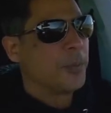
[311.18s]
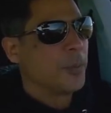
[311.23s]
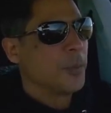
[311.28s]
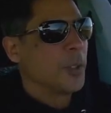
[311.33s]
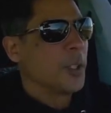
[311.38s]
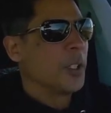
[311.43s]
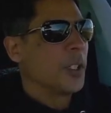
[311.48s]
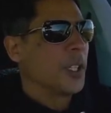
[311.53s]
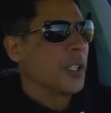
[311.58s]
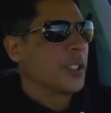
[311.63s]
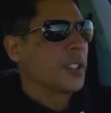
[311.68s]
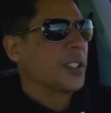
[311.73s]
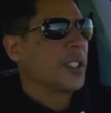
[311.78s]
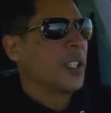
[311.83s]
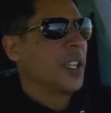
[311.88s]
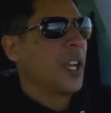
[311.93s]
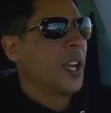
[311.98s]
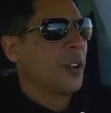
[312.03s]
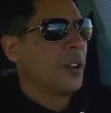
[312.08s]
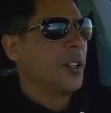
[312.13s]
well, let's
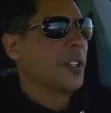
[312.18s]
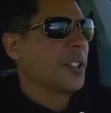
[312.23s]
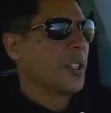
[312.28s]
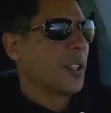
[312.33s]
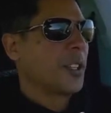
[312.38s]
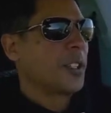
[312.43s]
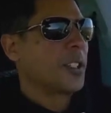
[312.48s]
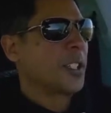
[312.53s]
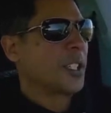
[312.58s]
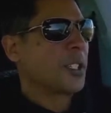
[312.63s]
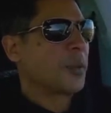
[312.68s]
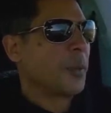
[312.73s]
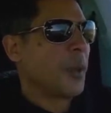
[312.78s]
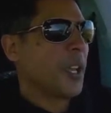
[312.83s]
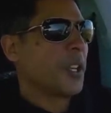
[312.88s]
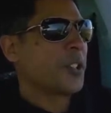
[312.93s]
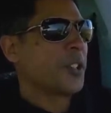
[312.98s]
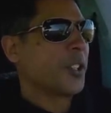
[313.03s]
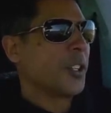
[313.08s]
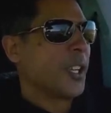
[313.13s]
see how it is on this
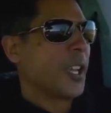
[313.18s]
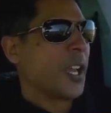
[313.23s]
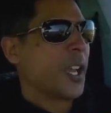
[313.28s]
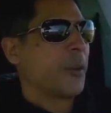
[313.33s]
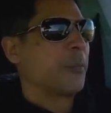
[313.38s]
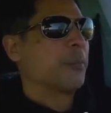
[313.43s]
expansion gap.